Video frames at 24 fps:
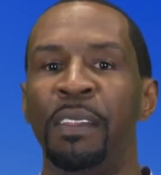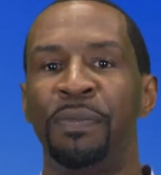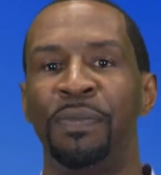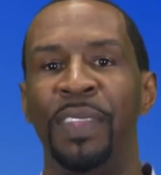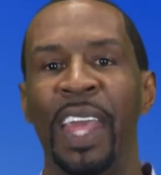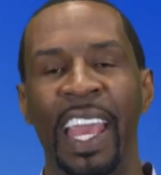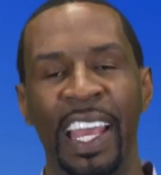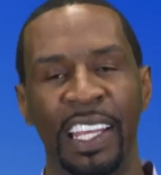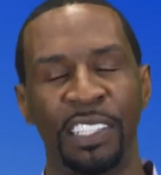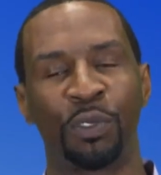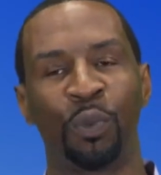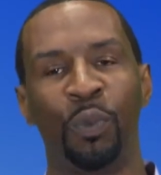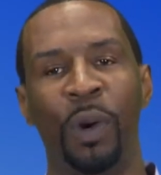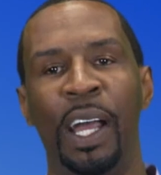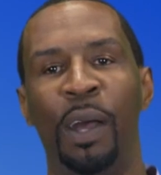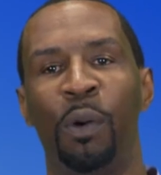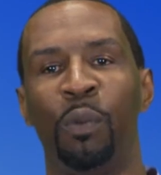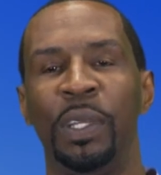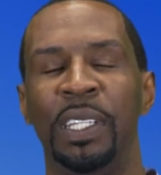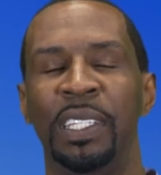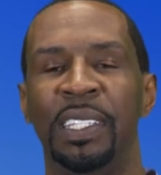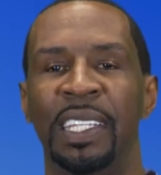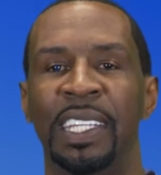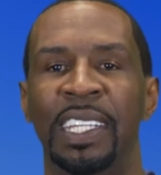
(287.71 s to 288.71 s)
That's why
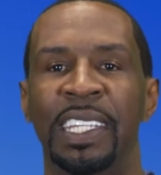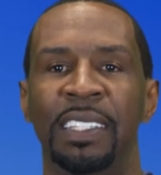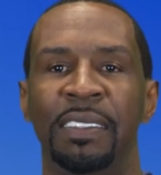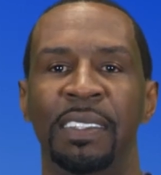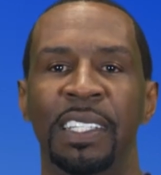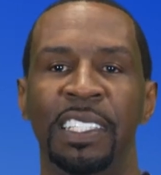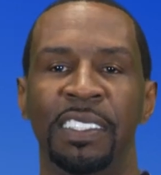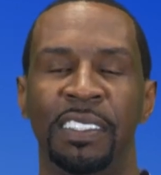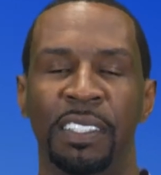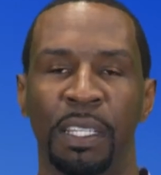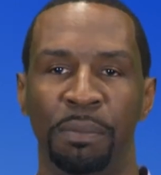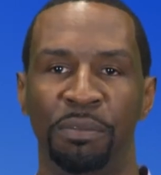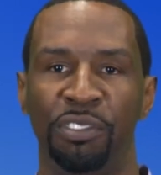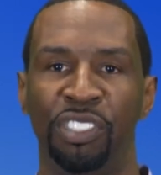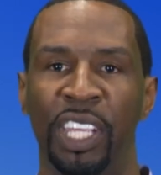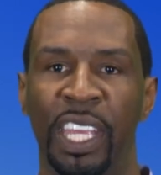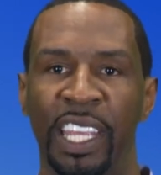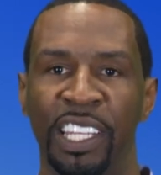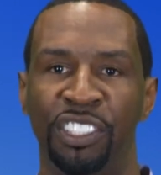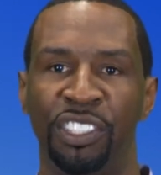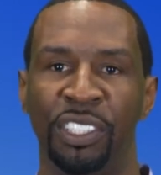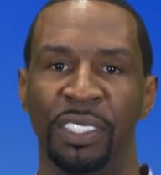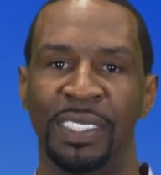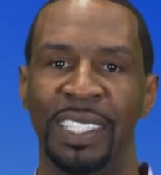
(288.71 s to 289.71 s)
we need these
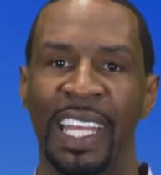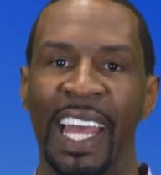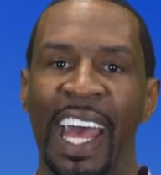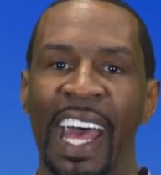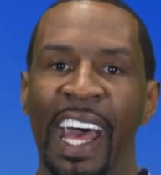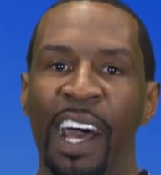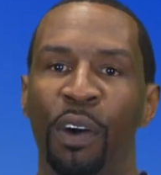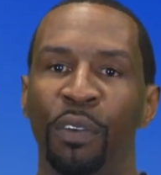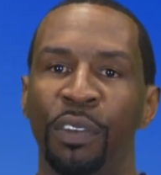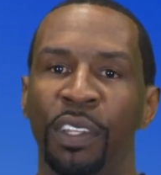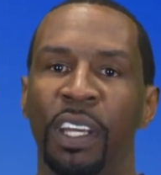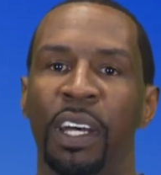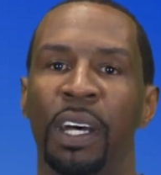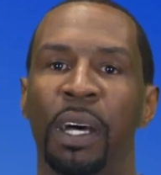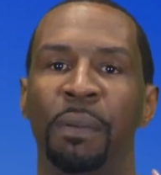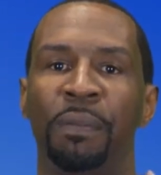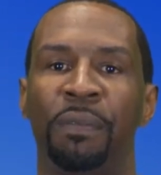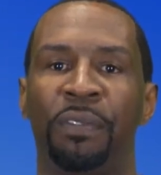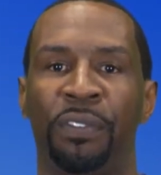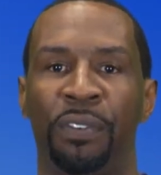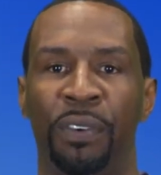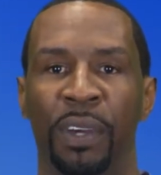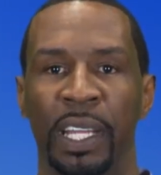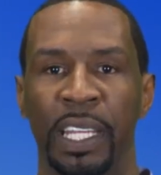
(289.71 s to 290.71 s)
objections out
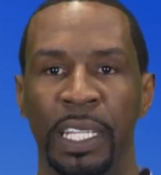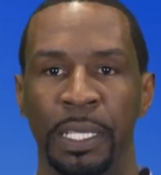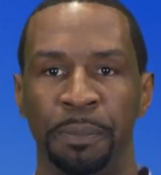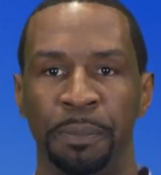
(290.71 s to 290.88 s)
up front.